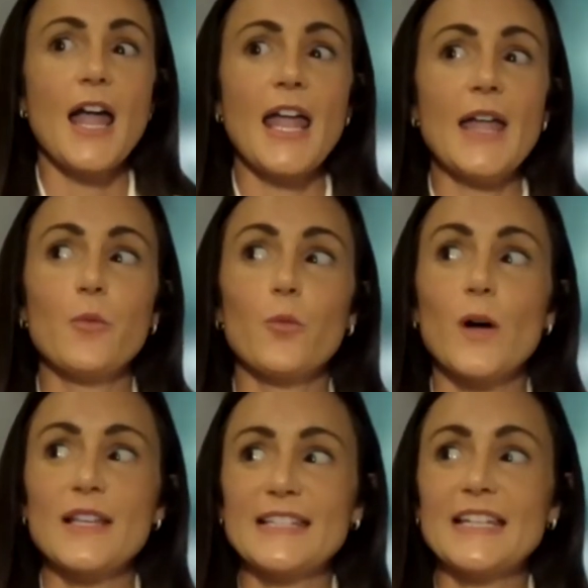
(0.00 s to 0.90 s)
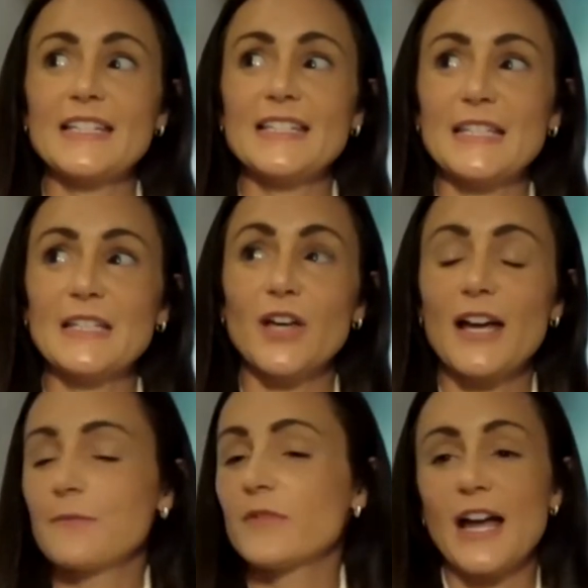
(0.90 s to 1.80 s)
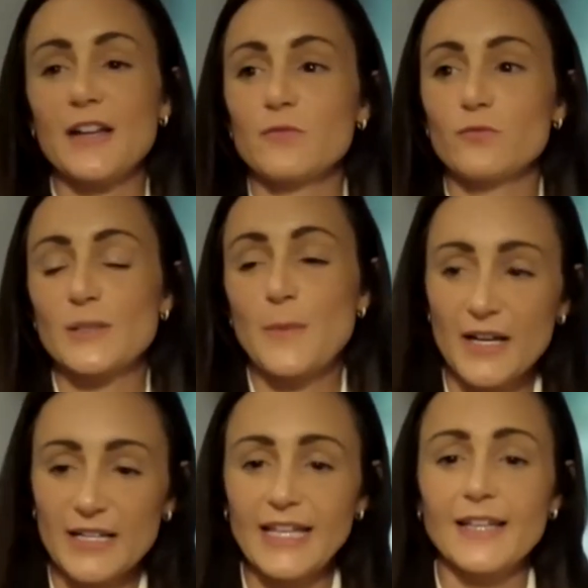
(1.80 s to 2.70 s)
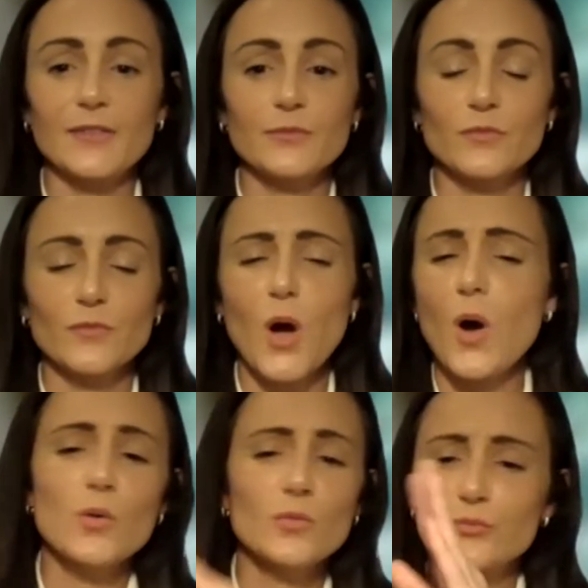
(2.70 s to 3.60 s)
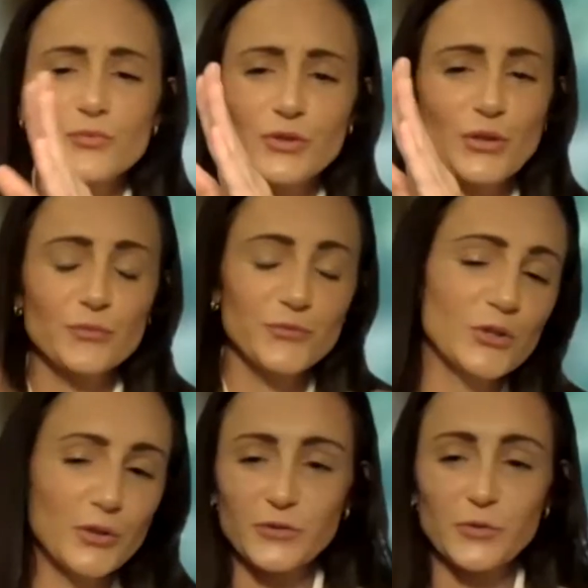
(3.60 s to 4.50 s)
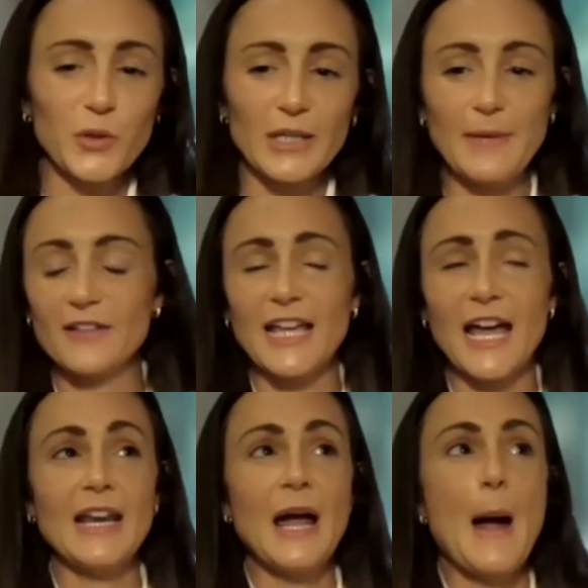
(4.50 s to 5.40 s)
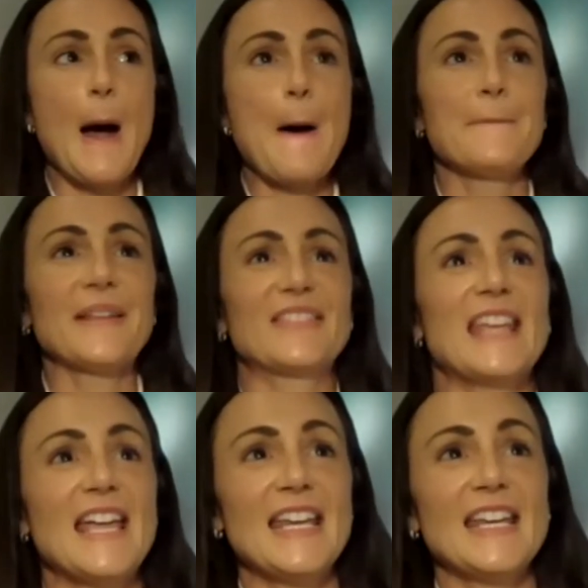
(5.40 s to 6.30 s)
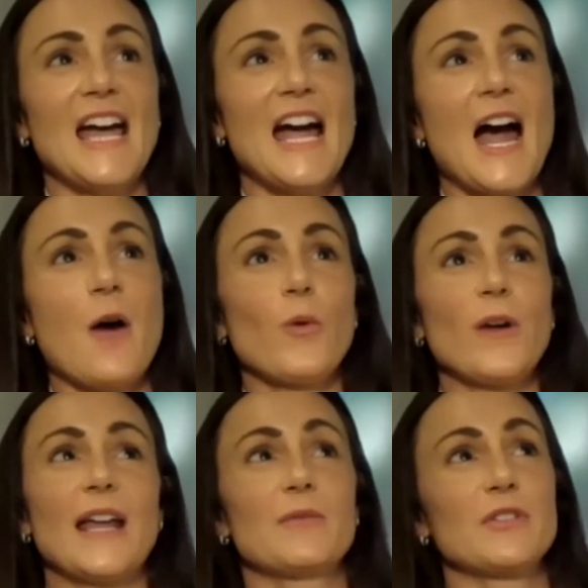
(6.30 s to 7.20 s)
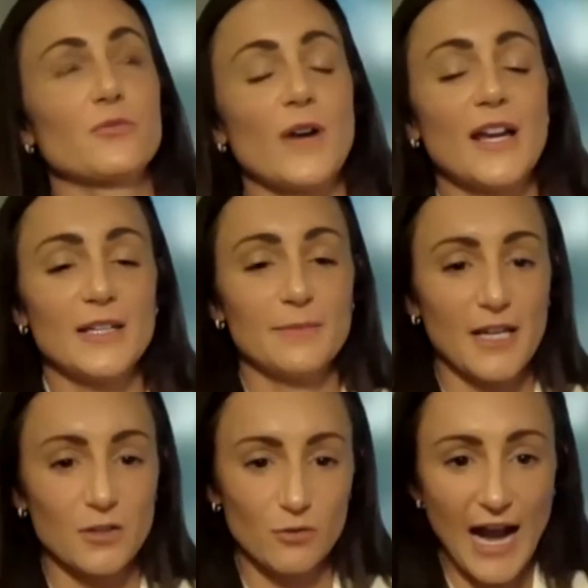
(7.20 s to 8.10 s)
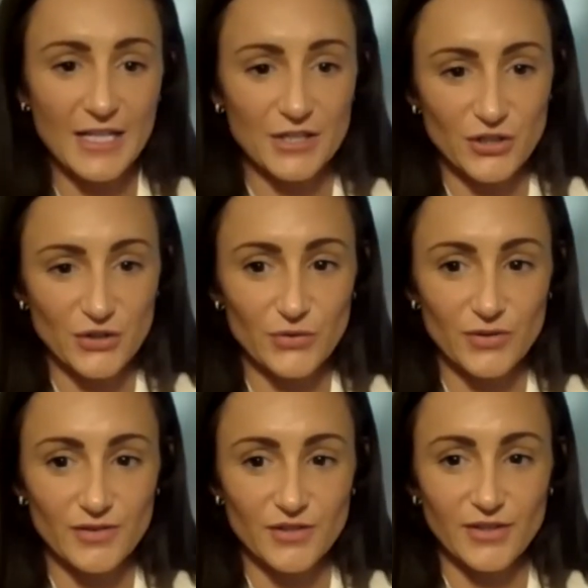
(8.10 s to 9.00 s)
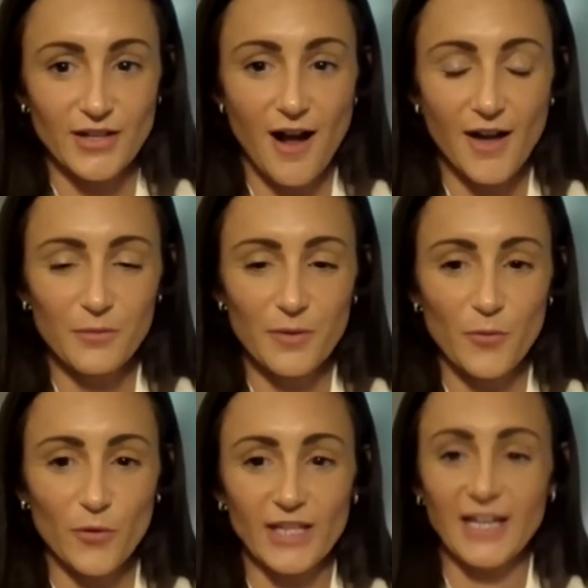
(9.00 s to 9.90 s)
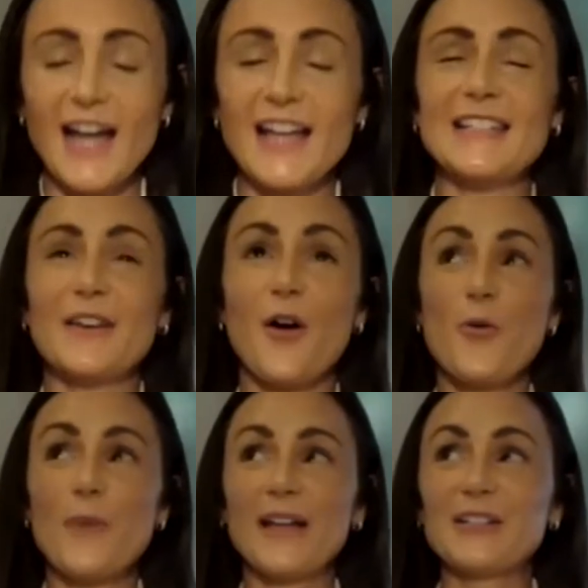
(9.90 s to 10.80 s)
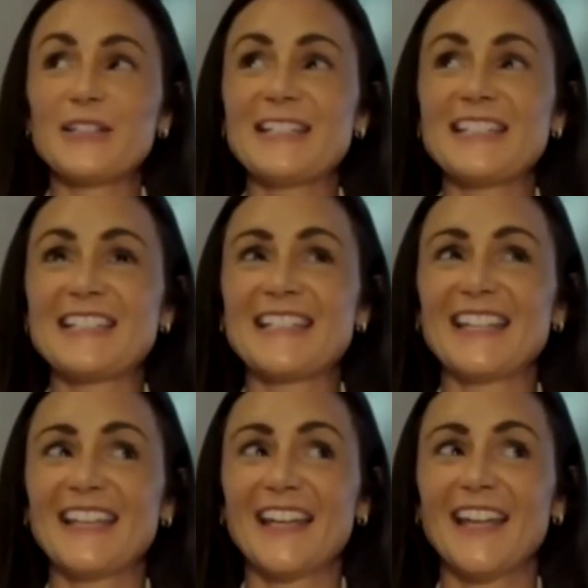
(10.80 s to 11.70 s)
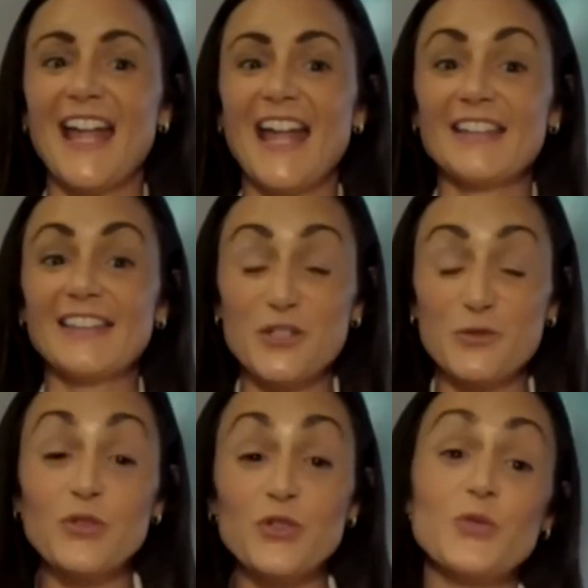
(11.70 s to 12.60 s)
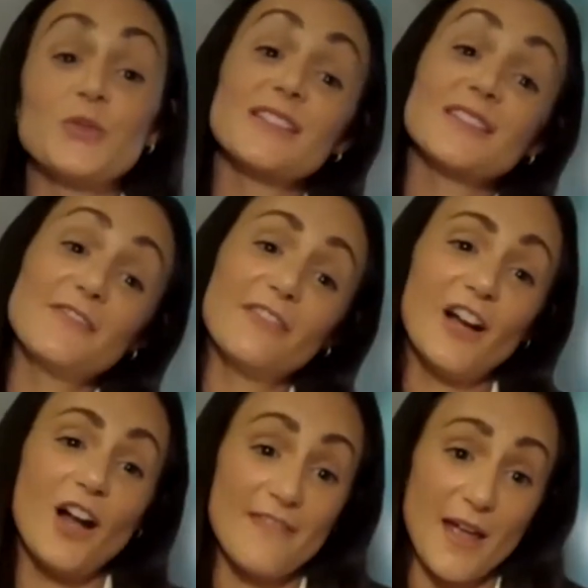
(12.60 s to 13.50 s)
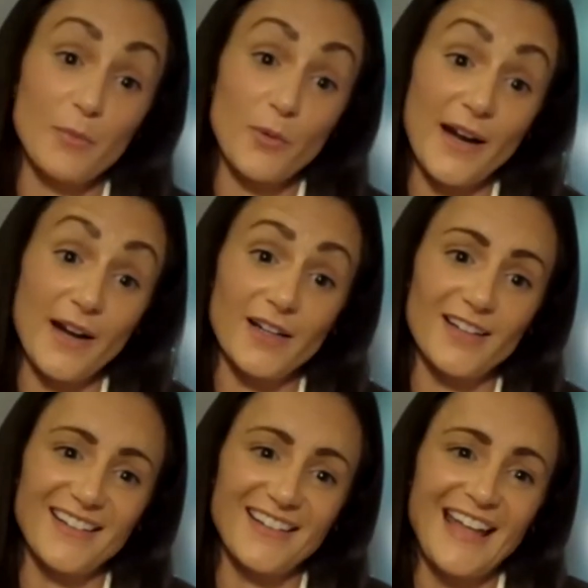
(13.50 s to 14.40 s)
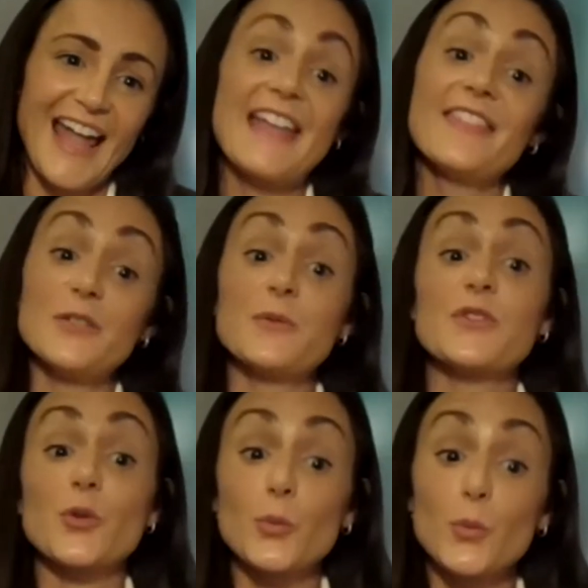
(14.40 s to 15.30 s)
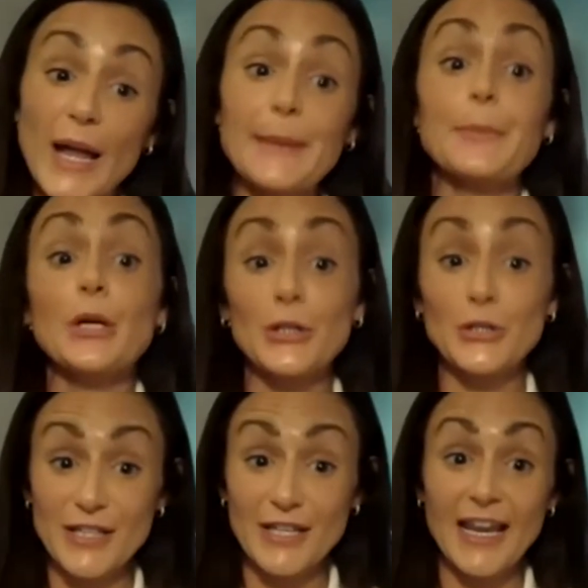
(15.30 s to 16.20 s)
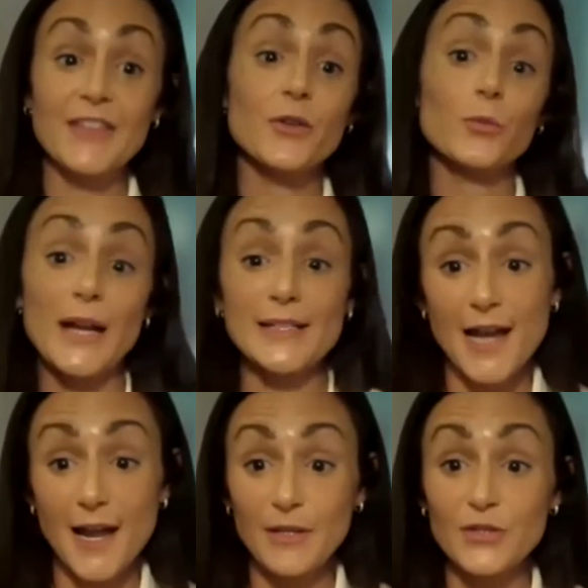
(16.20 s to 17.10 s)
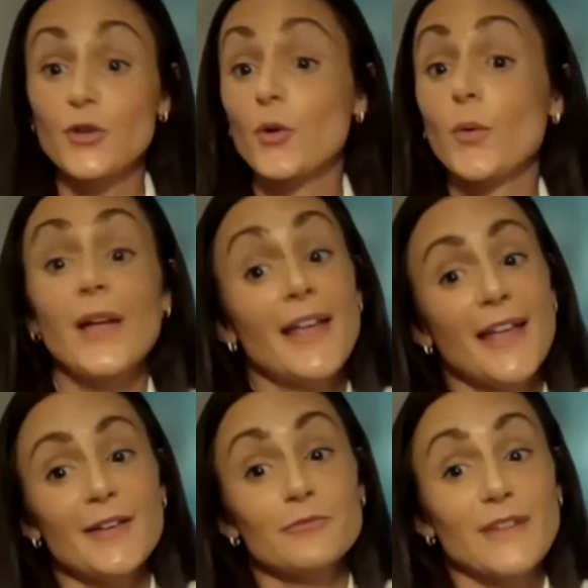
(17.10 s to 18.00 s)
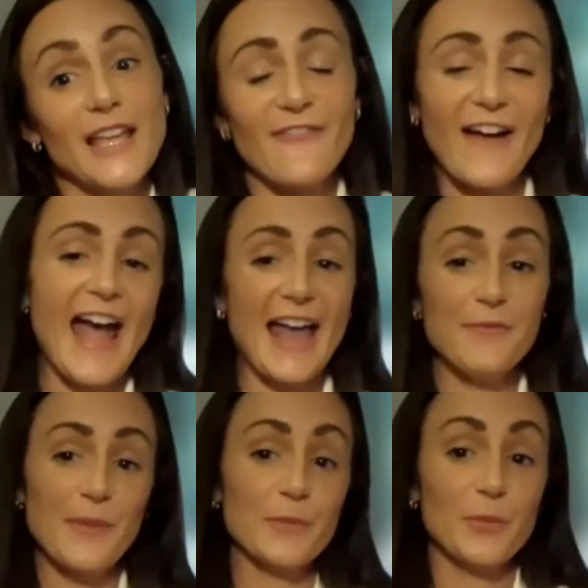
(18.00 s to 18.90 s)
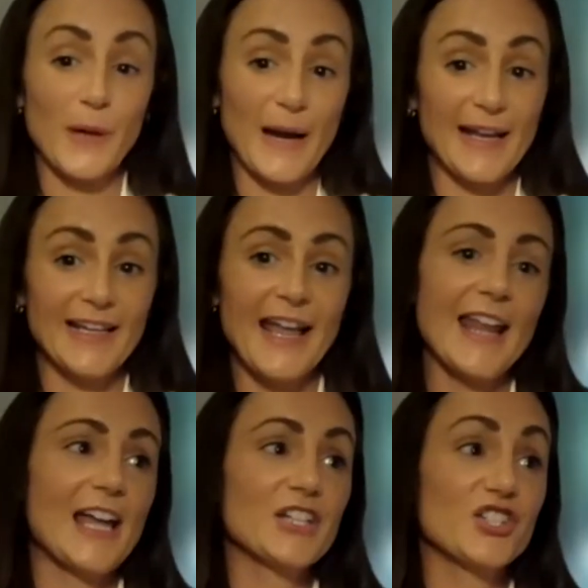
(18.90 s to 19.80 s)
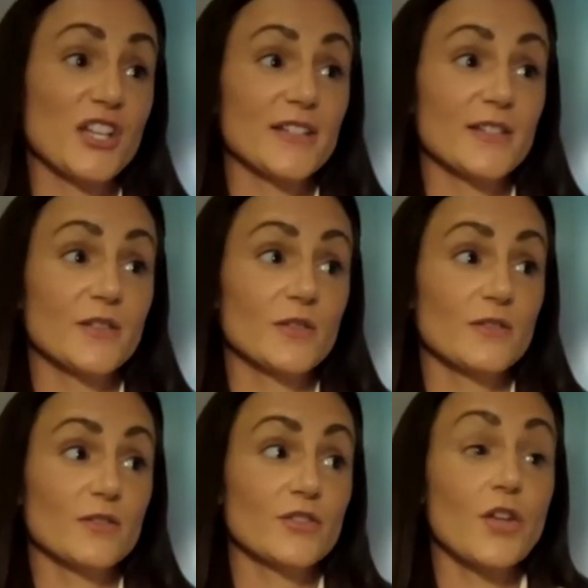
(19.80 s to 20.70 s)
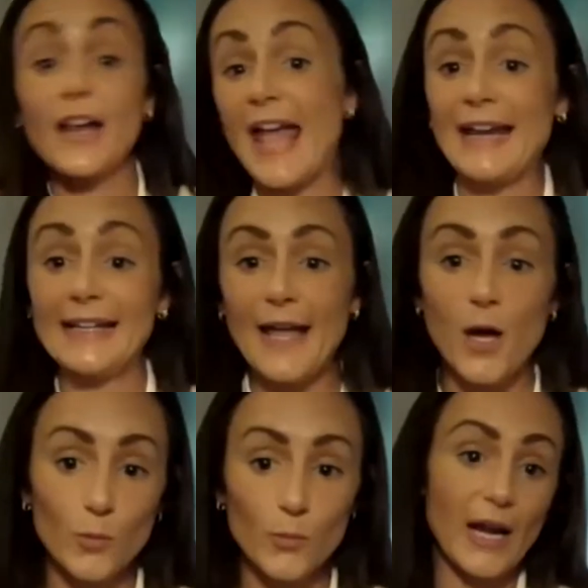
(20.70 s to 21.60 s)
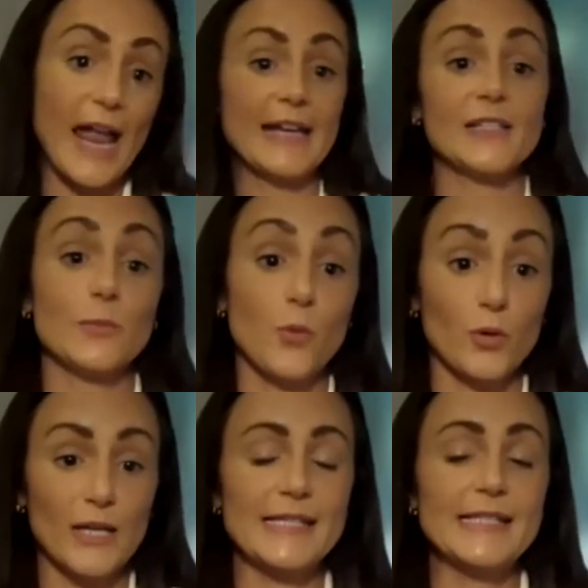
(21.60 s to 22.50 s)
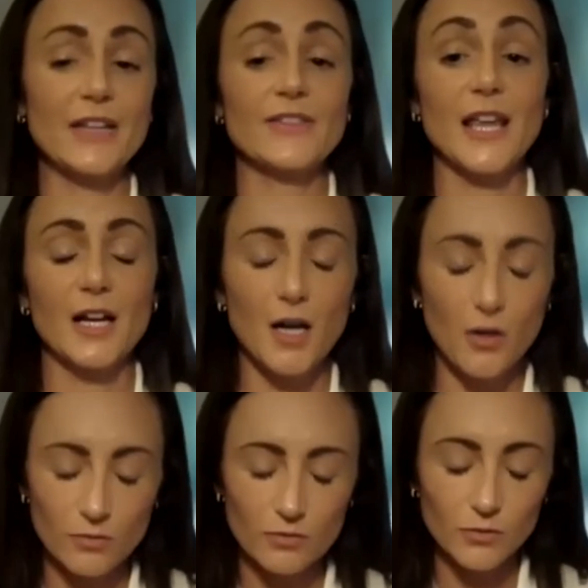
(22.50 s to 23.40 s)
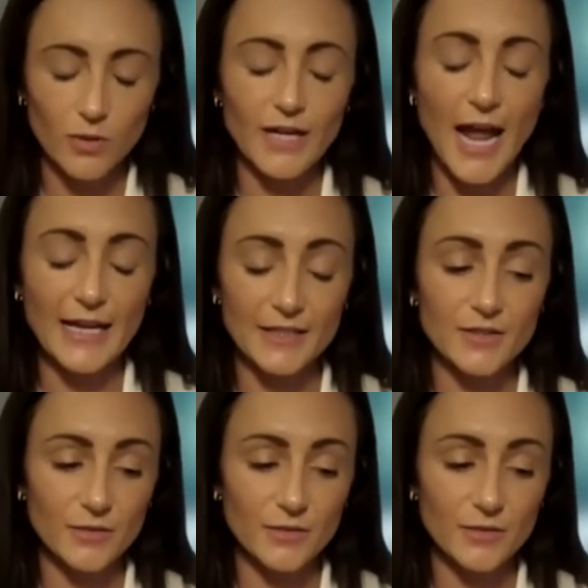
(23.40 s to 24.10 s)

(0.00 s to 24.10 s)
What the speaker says: it wasn't until I responded like, oh, you don't have to worry about that. But then when I was writing my gratitude to God one morning, said, oh my goodness, this was you delivering on that prayer. And this was the right person and the right timing. So if I hadn't been praying and I just sought any help or any support, instead of saying, oh Lord, I need